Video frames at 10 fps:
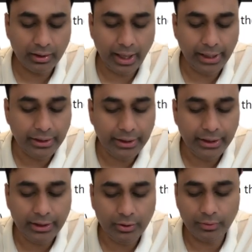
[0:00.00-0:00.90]

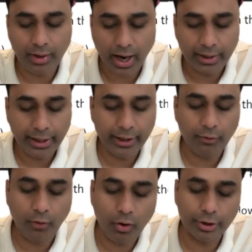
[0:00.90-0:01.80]
any quadratic
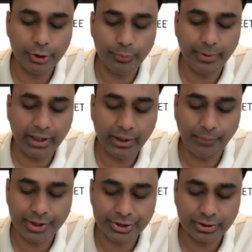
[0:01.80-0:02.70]
or cubic
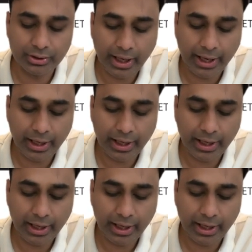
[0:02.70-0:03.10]
equation